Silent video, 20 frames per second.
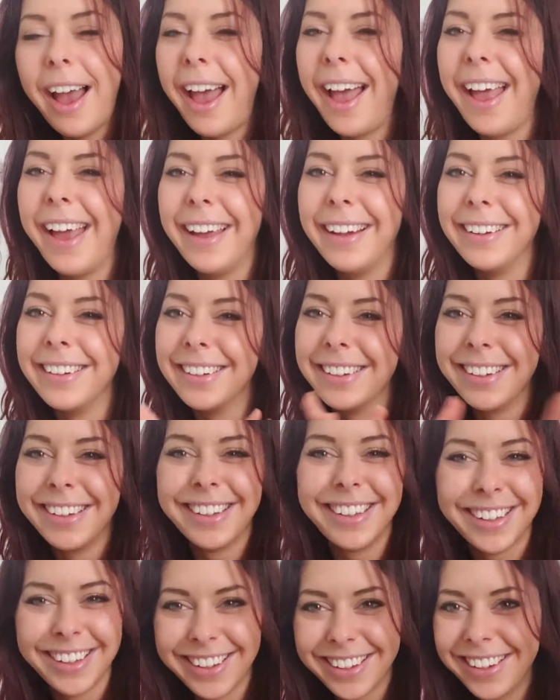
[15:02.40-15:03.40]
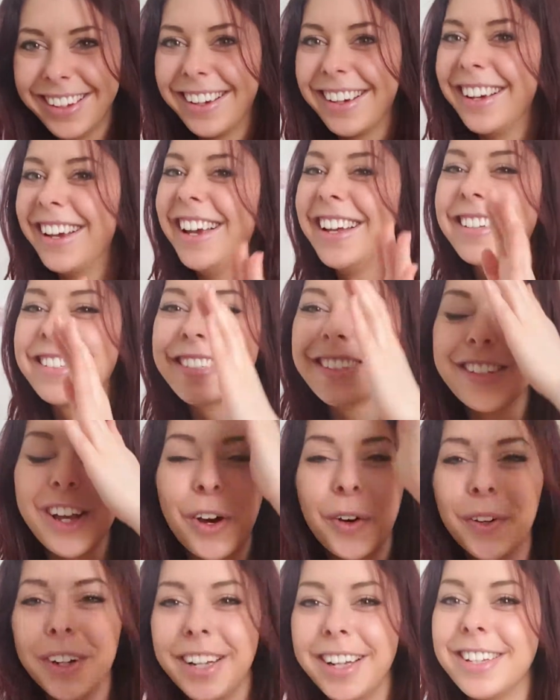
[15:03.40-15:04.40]
And it's
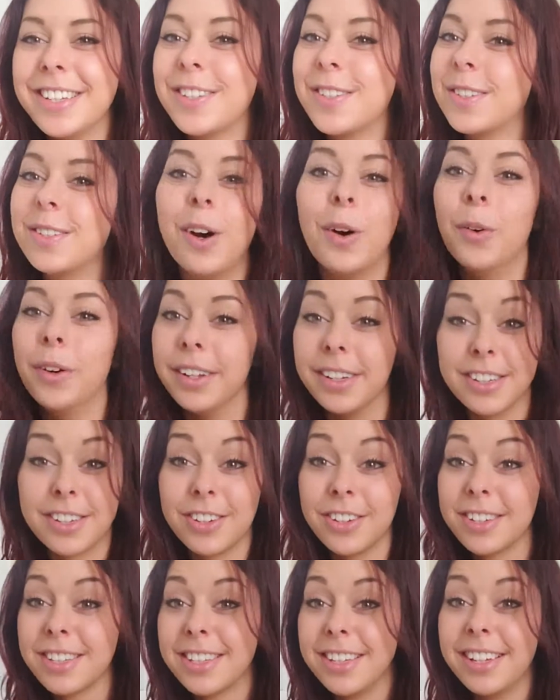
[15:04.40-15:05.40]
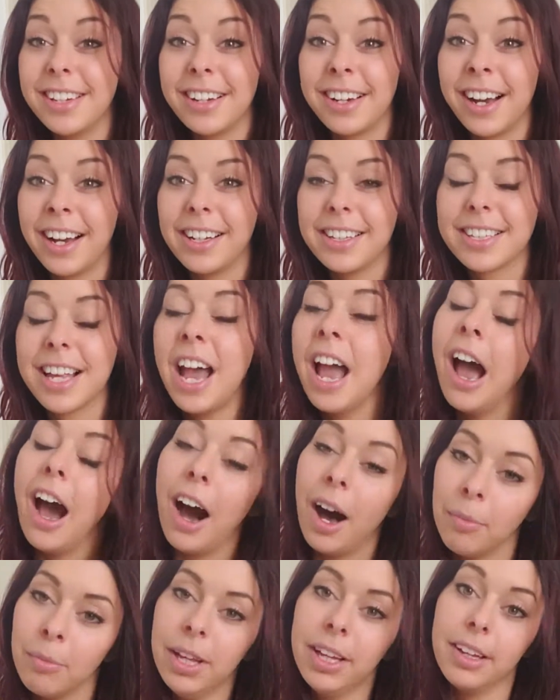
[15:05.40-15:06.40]
so interesting, guys.
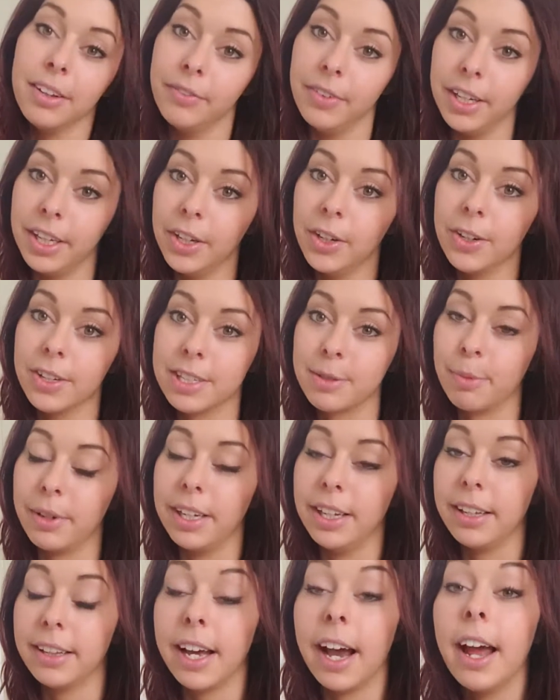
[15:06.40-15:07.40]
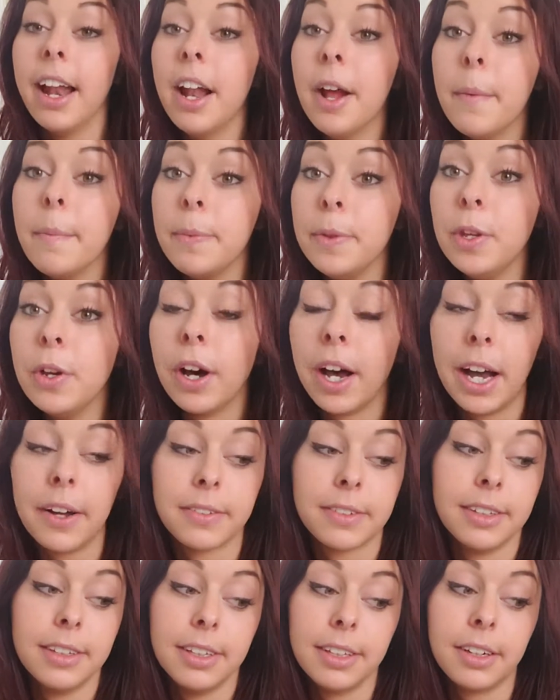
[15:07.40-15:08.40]
I'll make a video explaining that. You'll
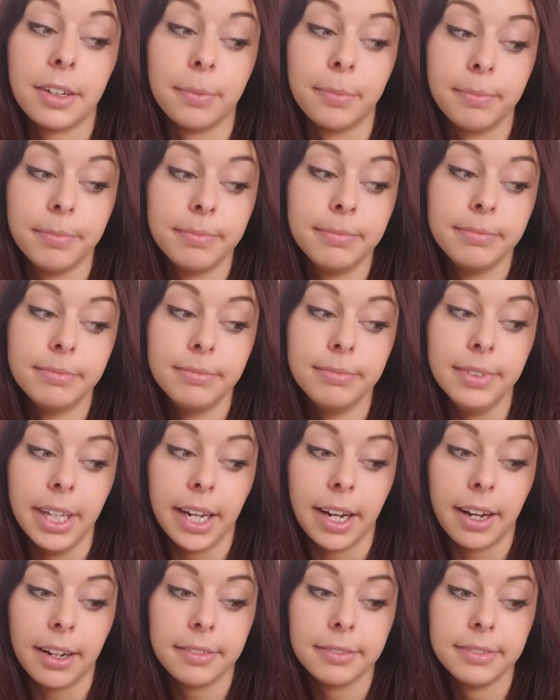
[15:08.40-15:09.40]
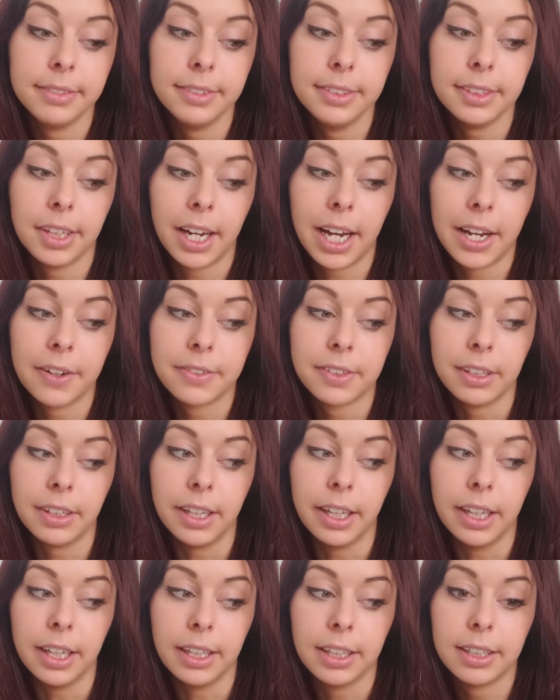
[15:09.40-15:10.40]
have to
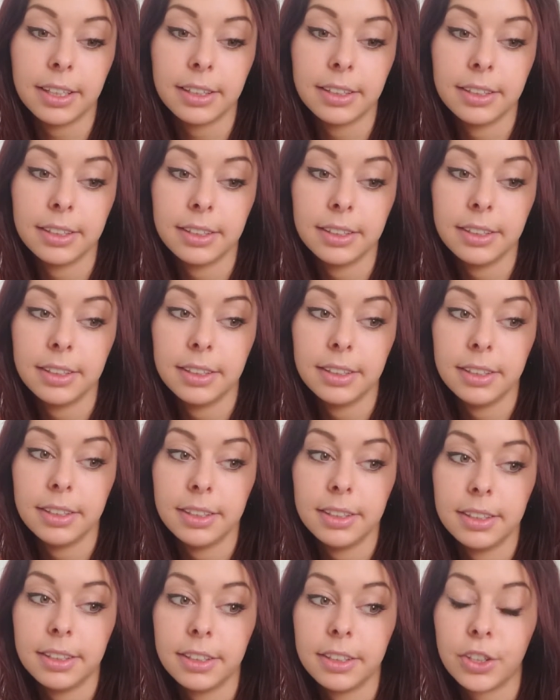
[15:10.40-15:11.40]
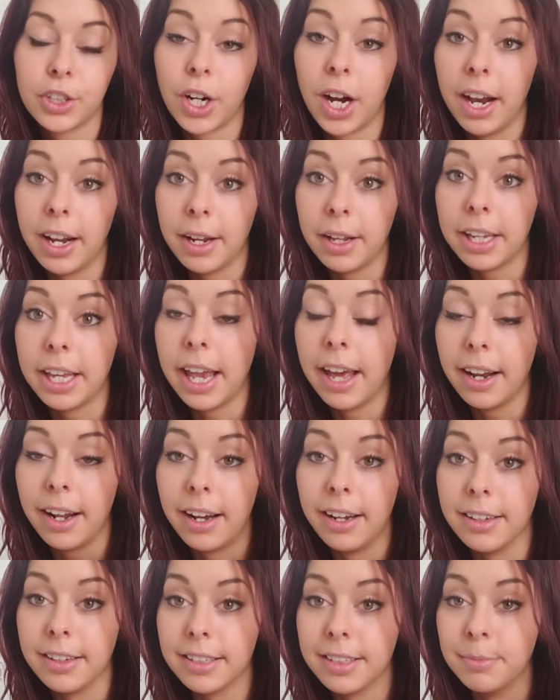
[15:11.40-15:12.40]
like try to get
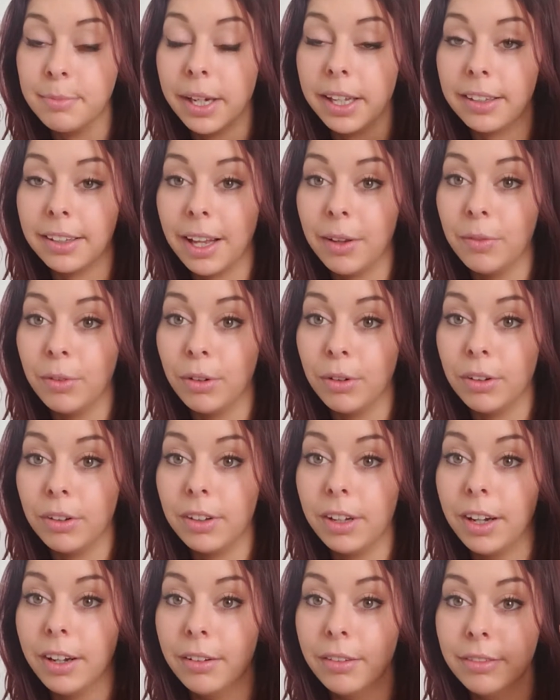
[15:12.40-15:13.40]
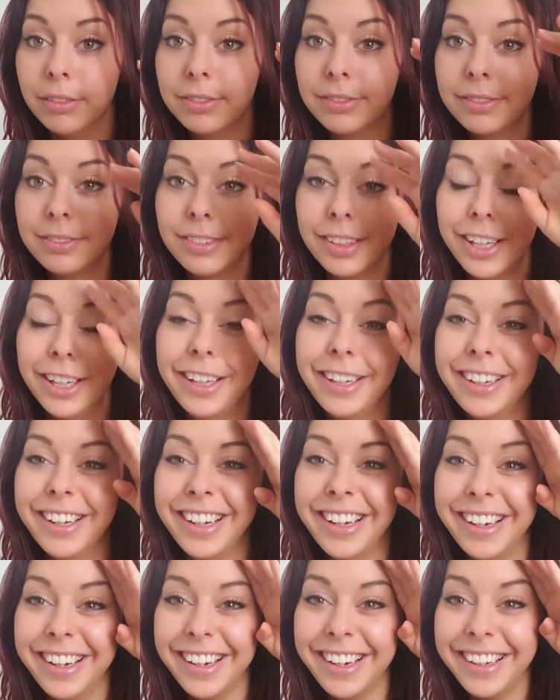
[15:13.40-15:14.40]
onto my level of
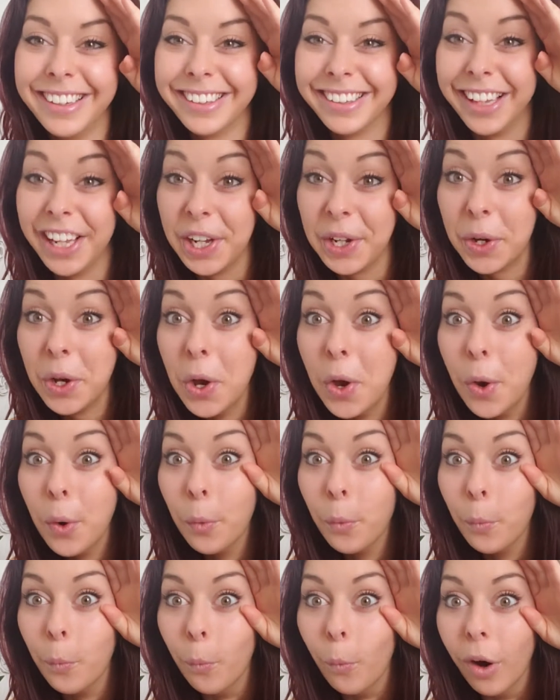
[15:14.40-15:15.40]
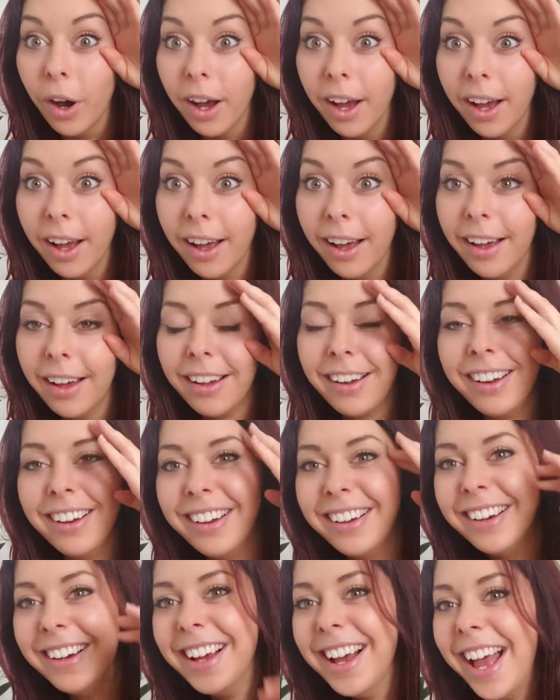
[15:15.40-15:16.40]
like,
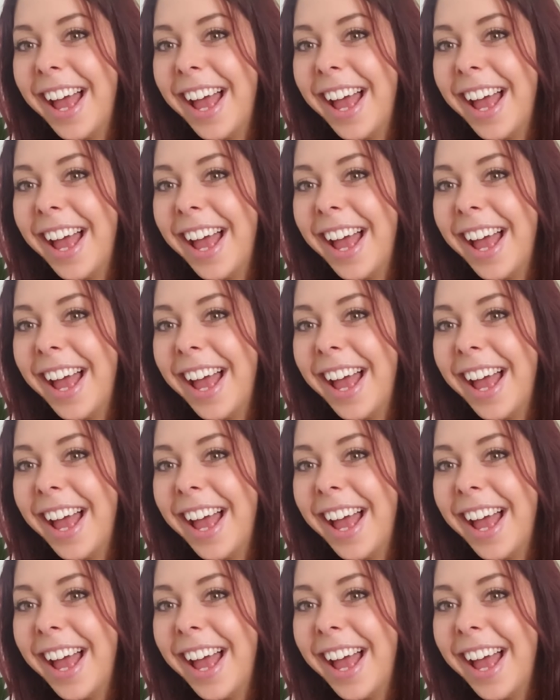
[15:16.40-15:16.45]
what?